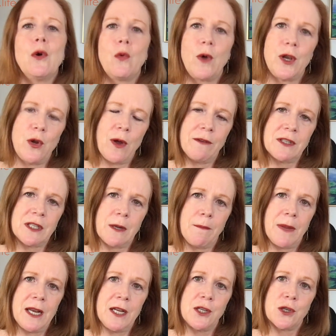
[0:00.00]
when you have
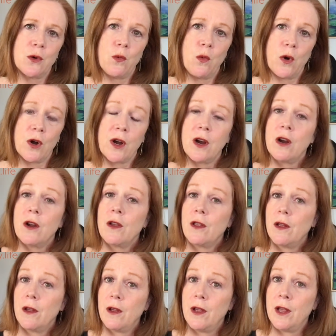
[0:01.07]
somebody to work
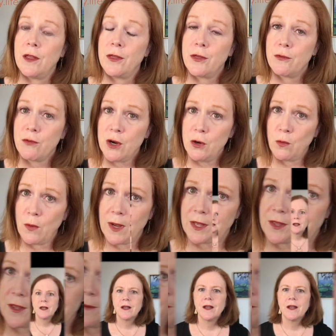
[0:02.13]
it through with.